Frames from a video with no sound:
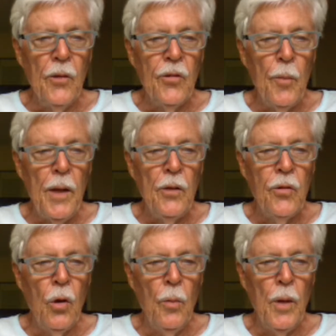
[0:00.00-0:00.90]
somebody had
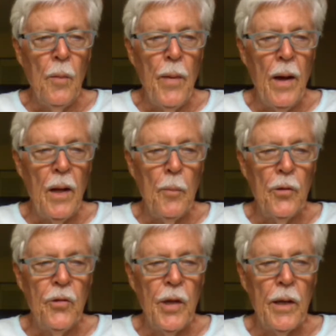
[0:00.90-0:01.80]
told me about a
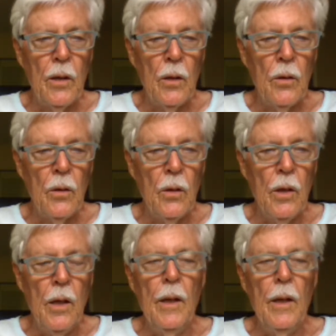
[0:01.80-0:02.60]
particular